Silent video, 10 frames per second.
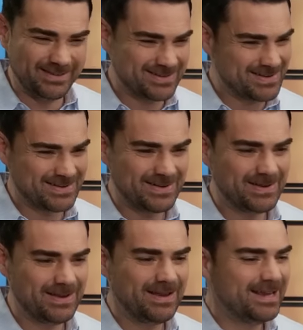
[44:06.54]
which
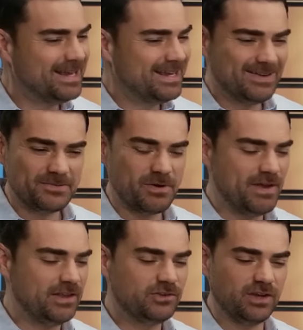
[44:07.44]

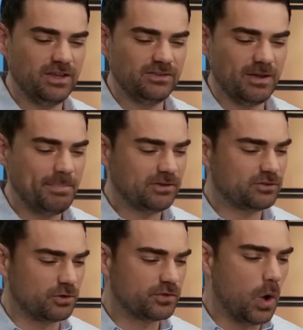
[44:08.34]
revenge is uh,
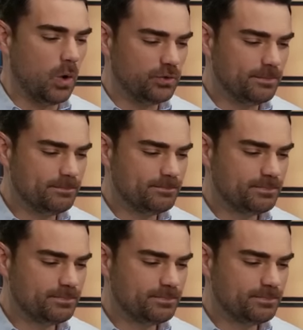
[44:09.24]
best served cold.